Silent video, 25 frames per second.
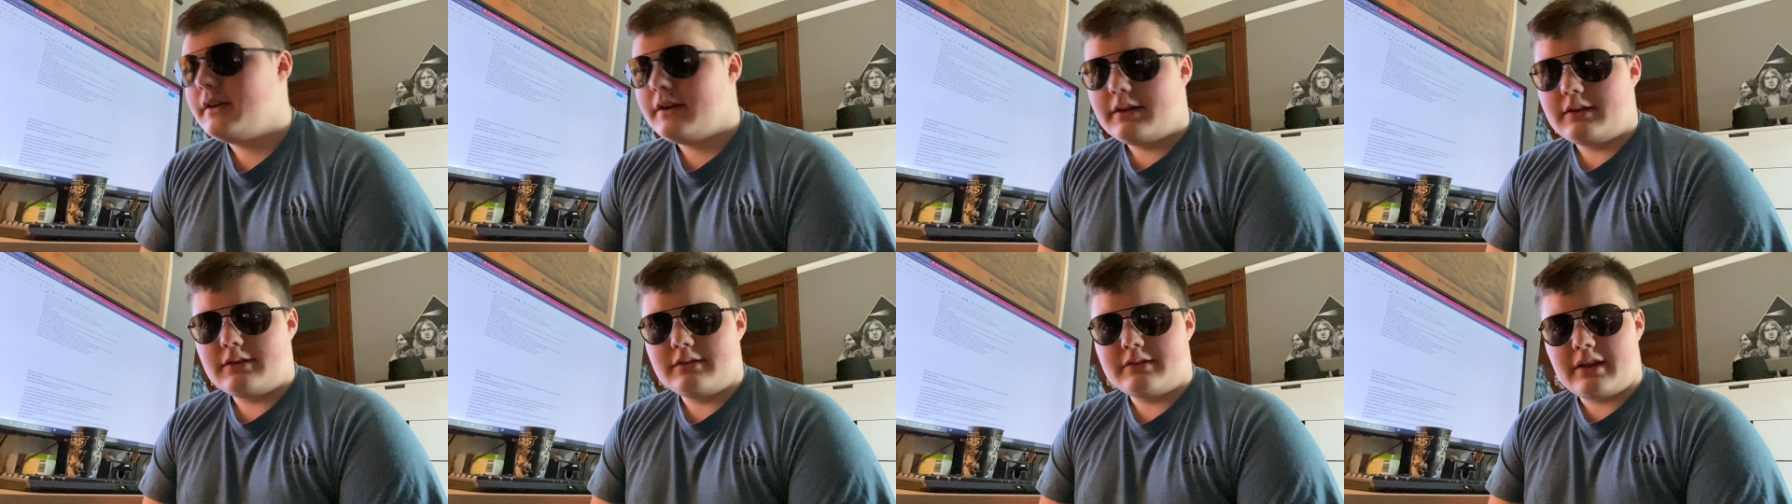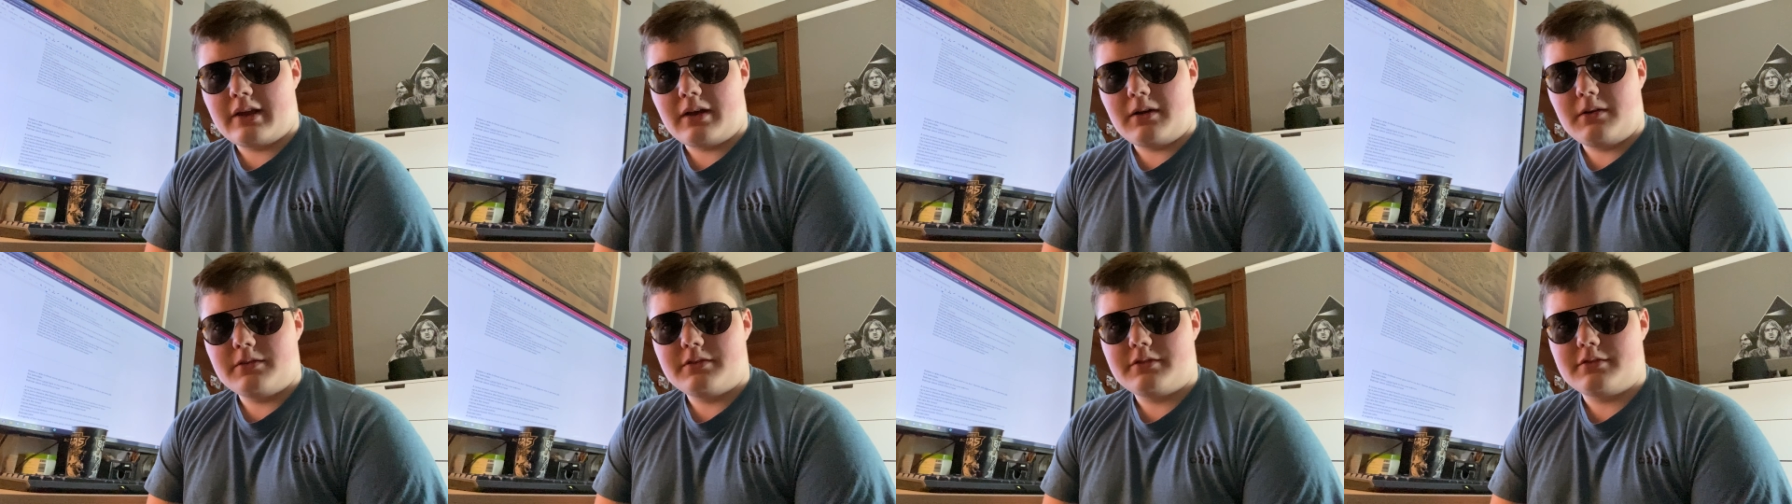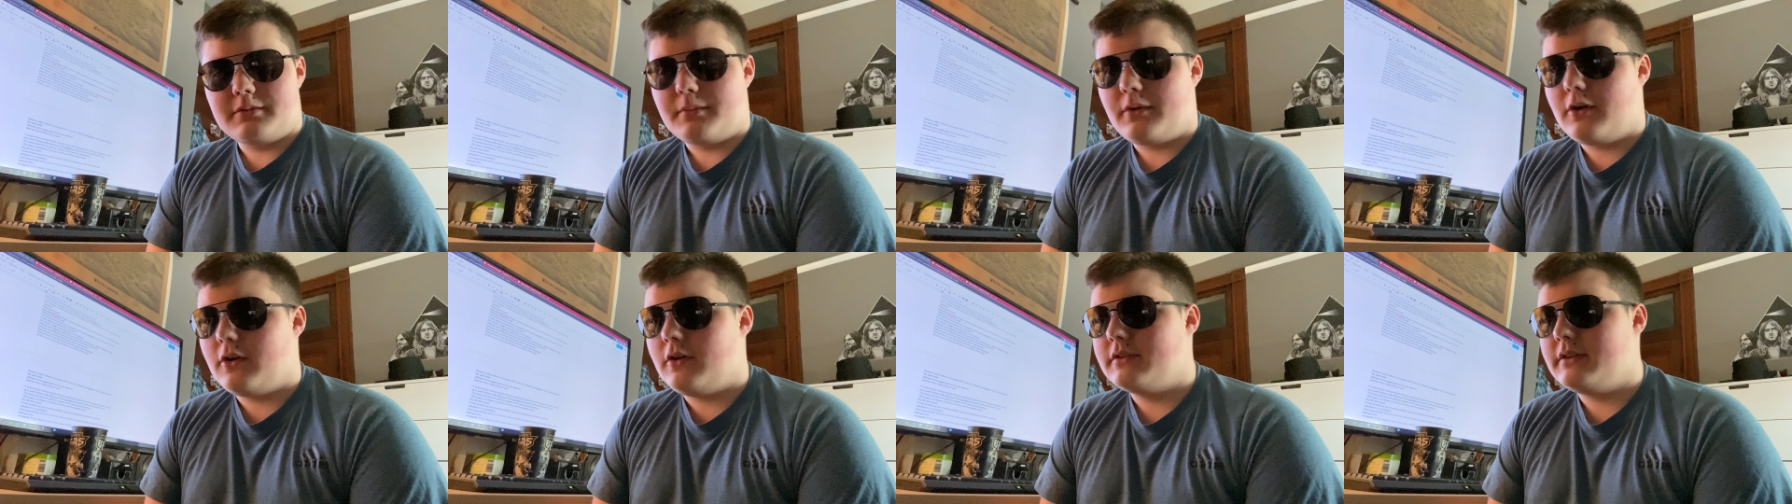and tells
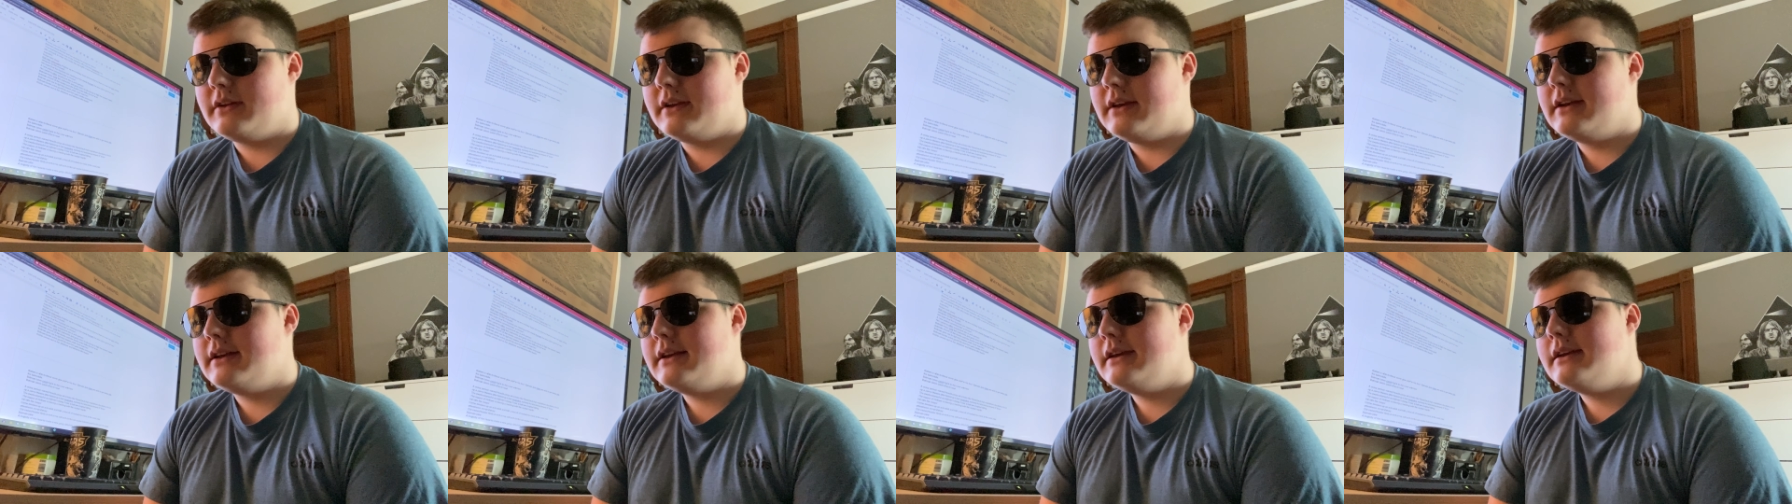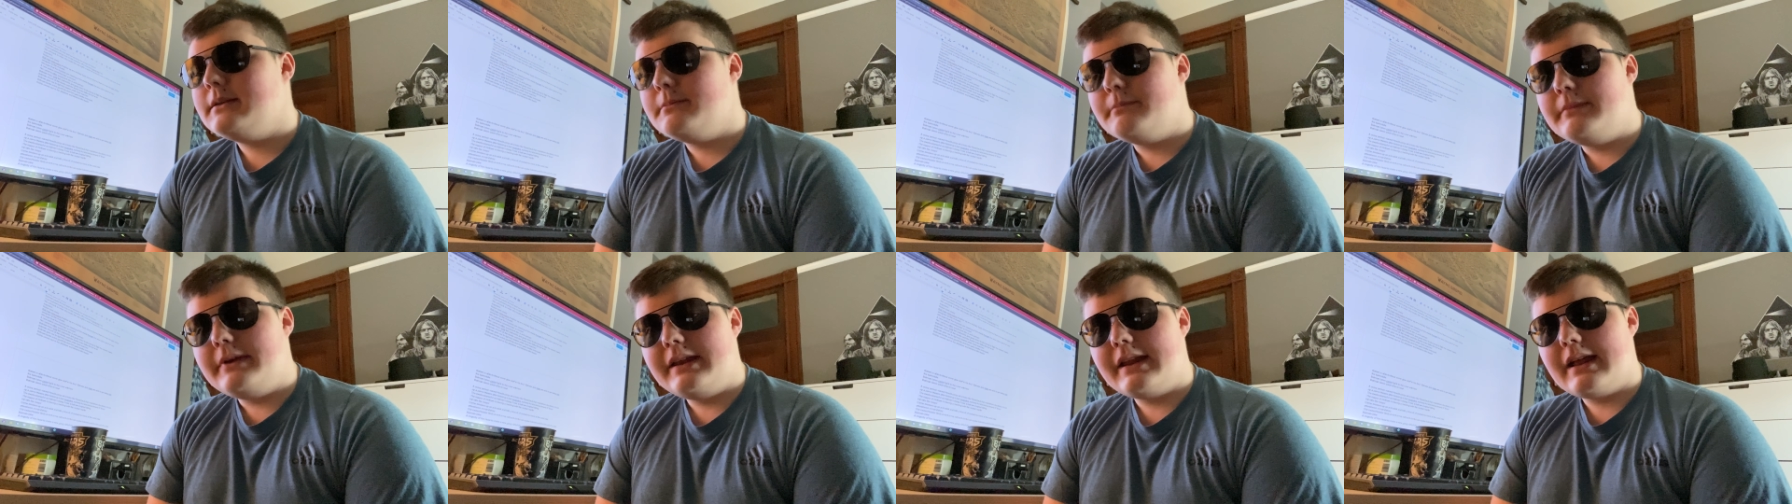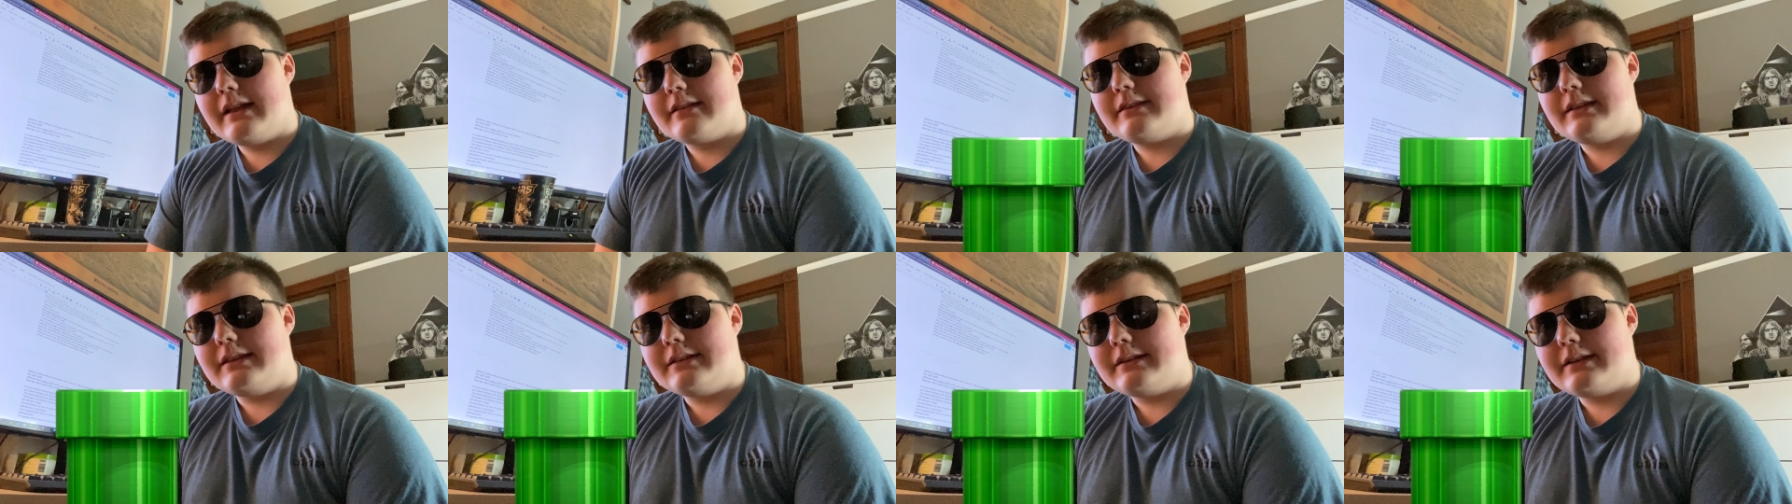them all to meet
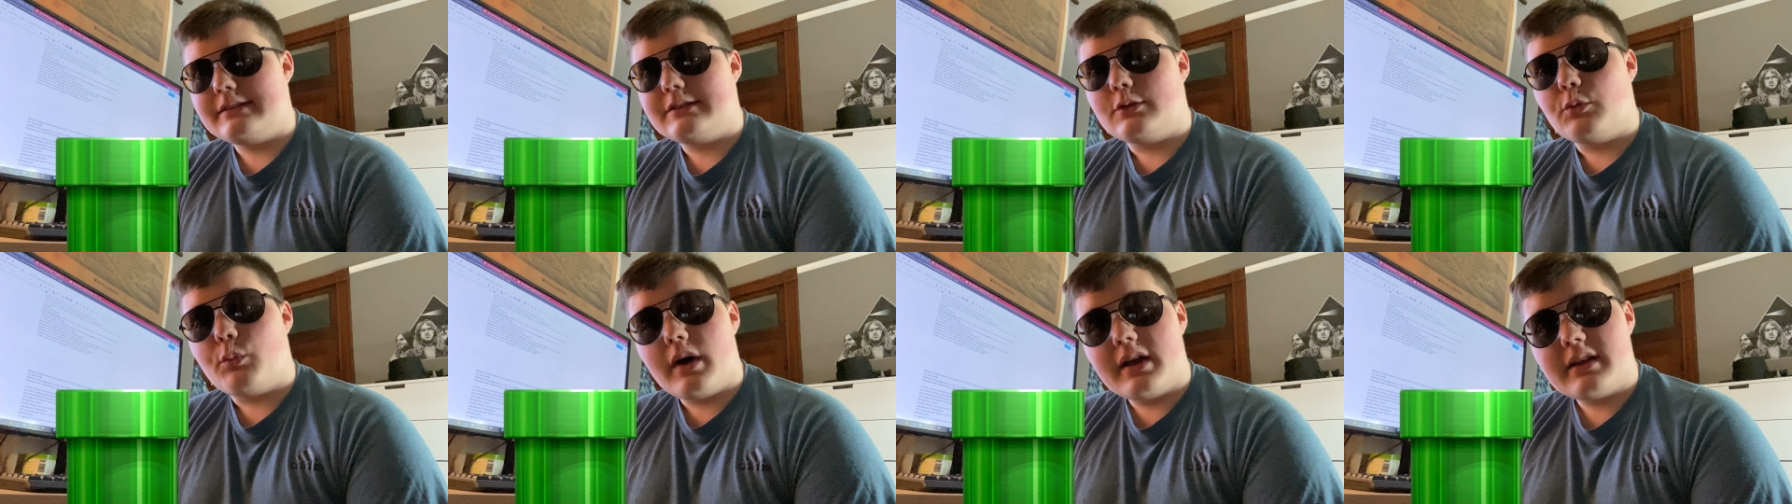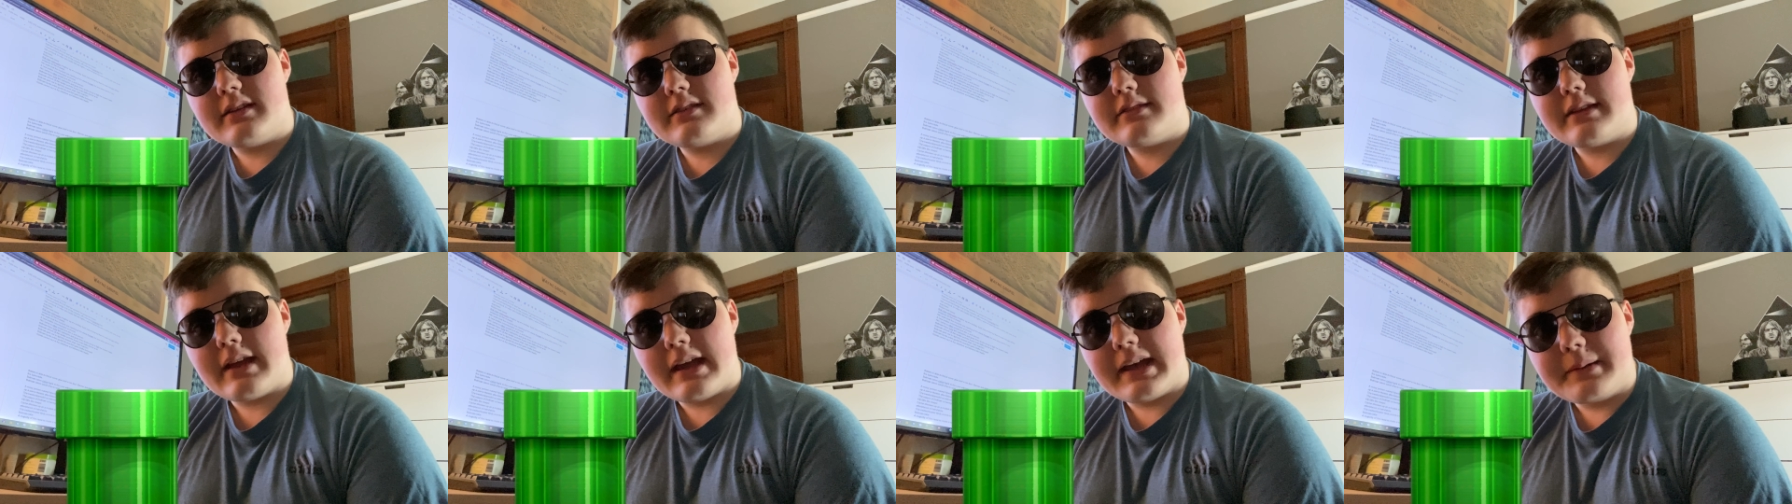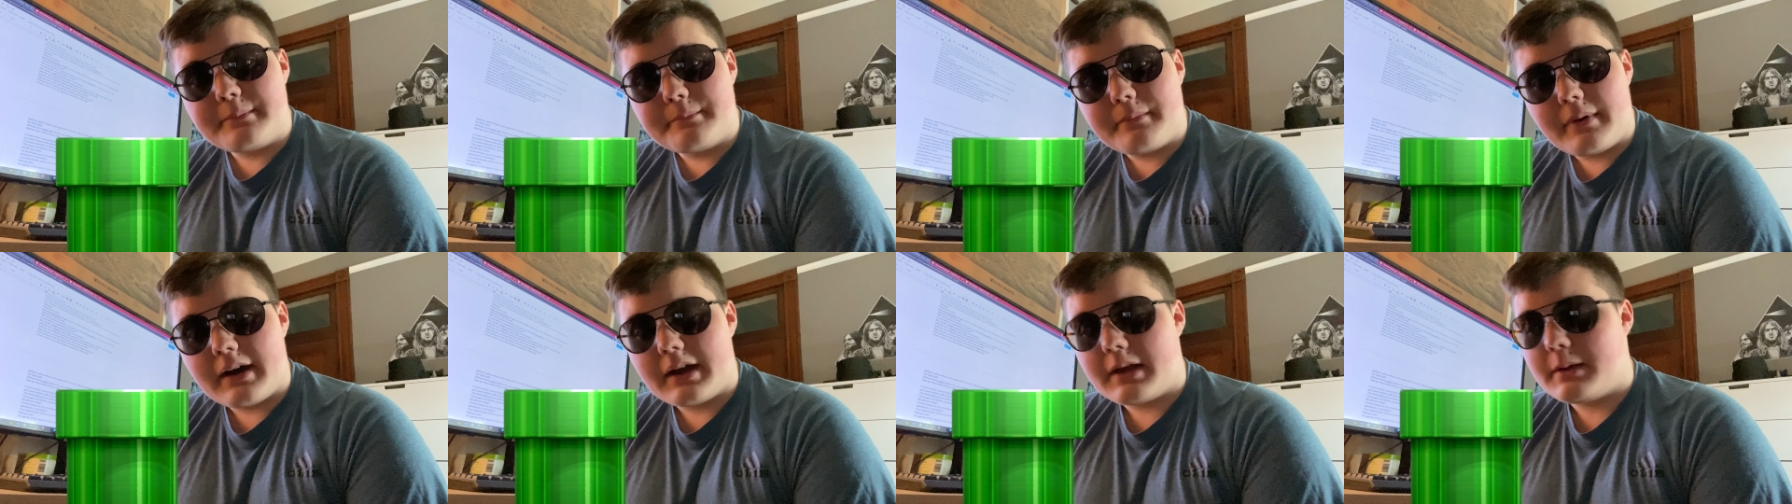at the like the West
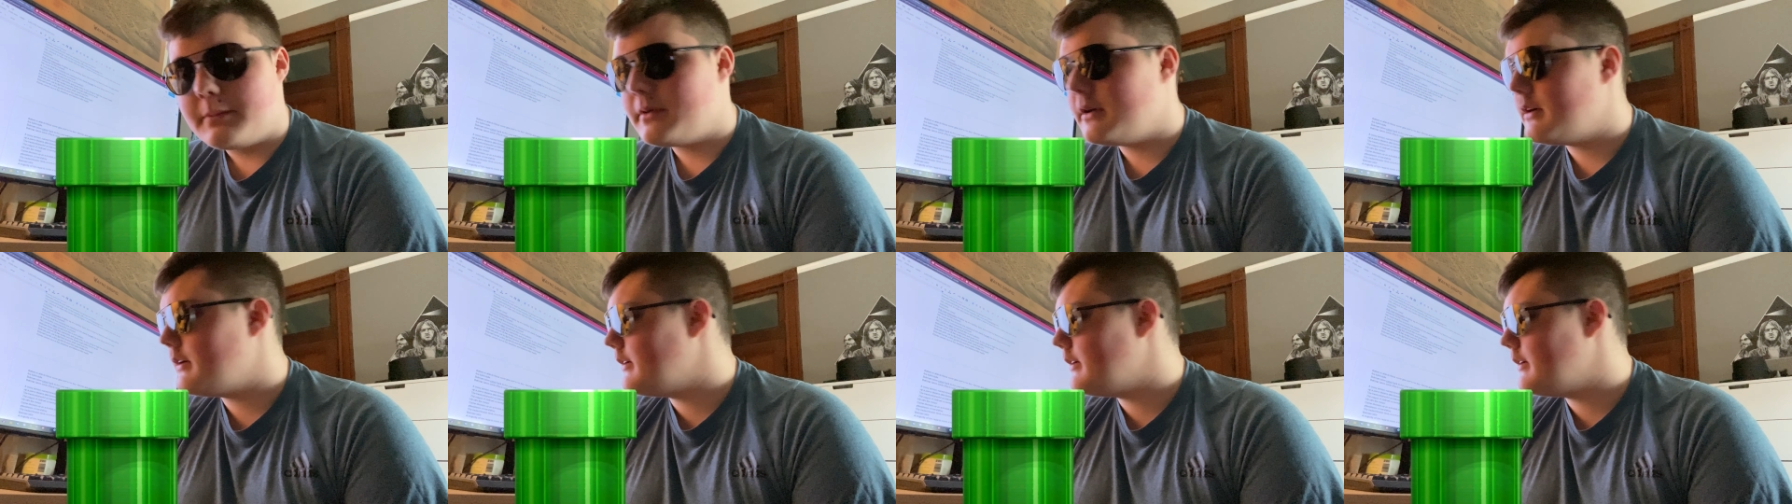End pipe.